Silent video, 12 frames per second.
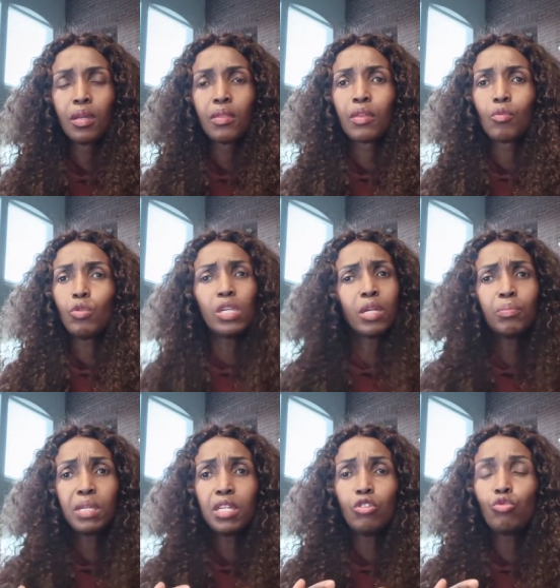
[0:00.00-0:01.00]
that we can
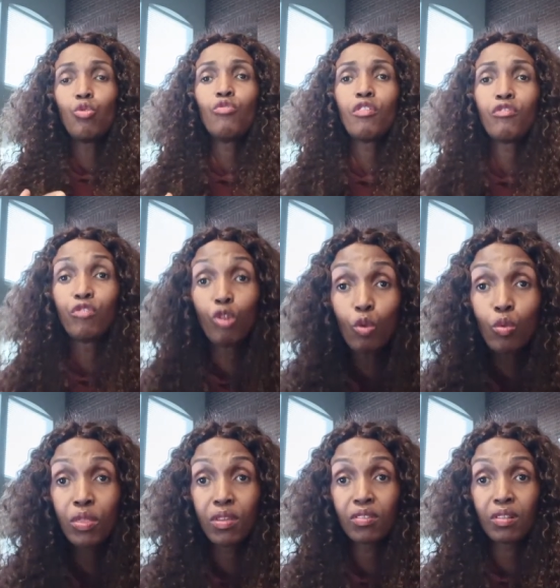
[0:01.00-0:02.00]
begin to overflow
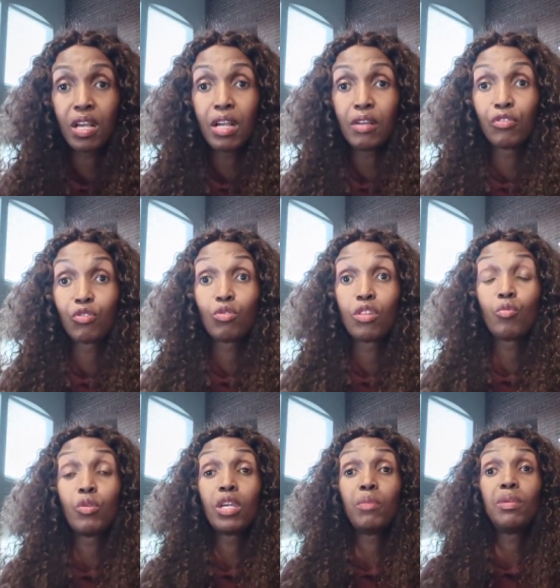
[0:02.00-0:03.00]
with His love so that
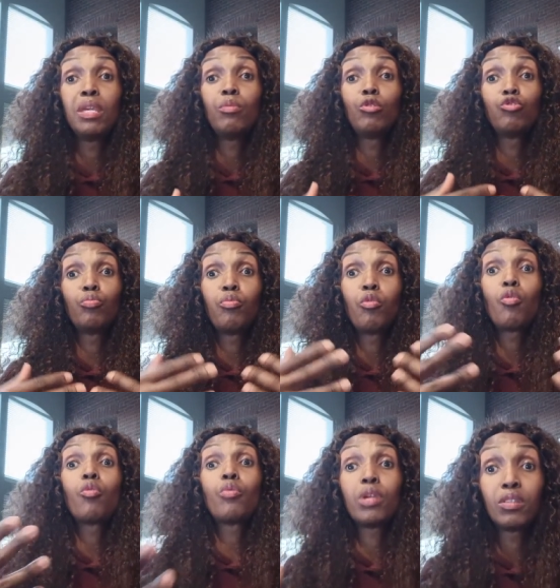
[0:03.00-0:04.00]
we can be able to
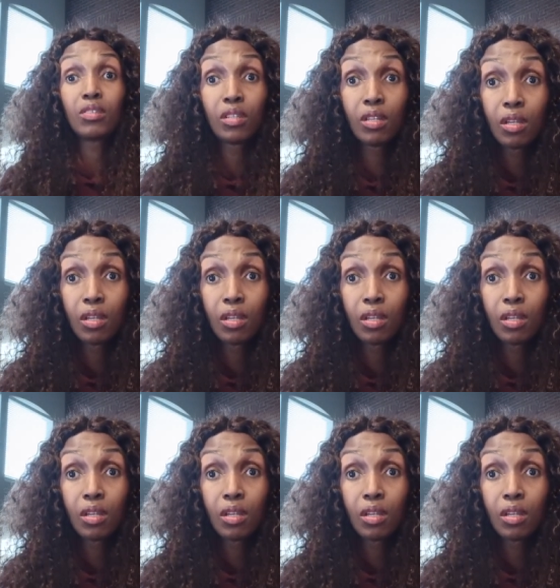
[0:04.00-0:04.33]
pour it